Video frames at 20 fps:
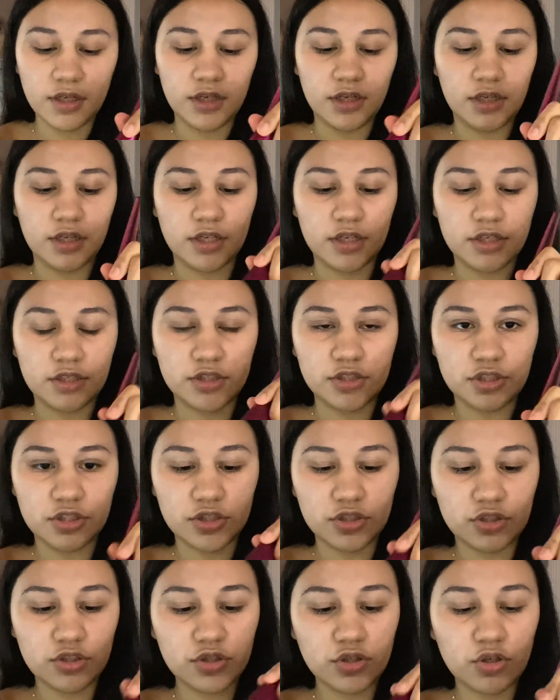and
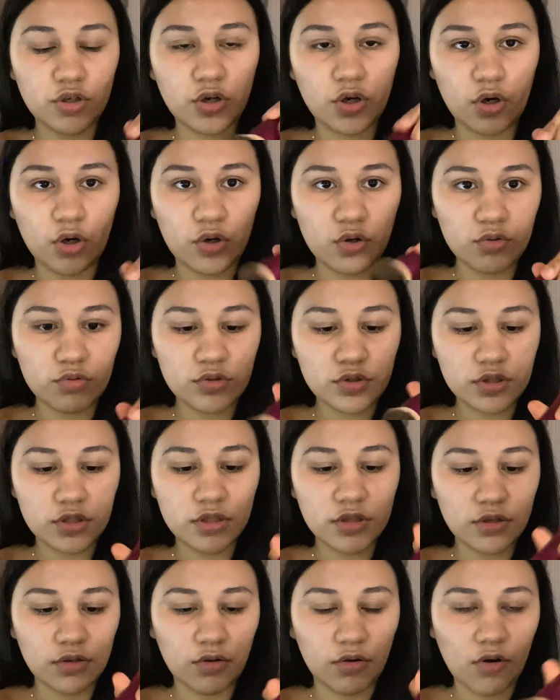just coat
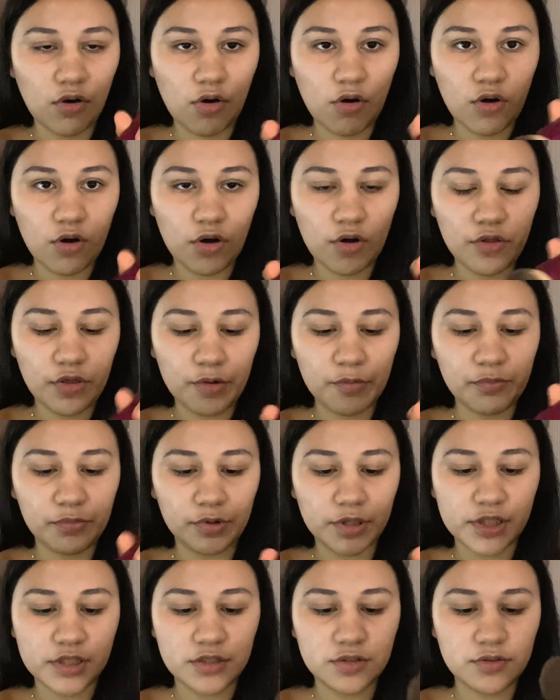all the
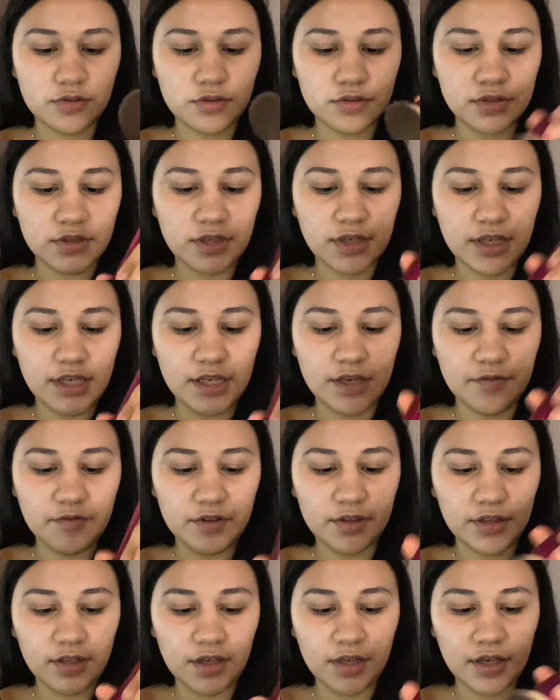bristles
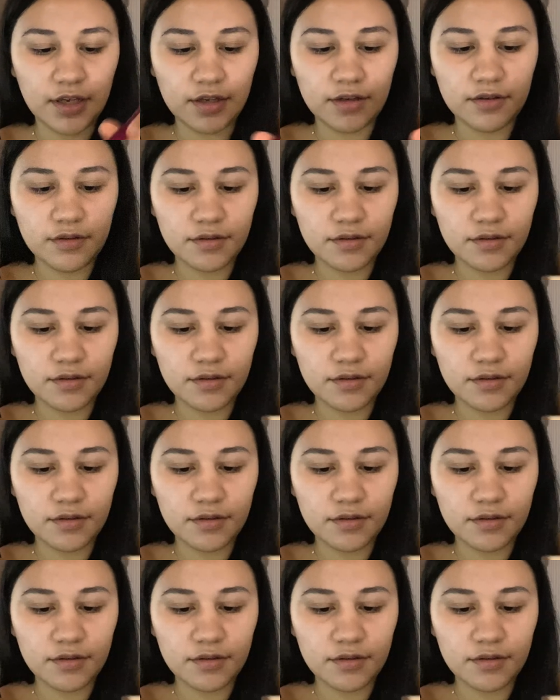evenly.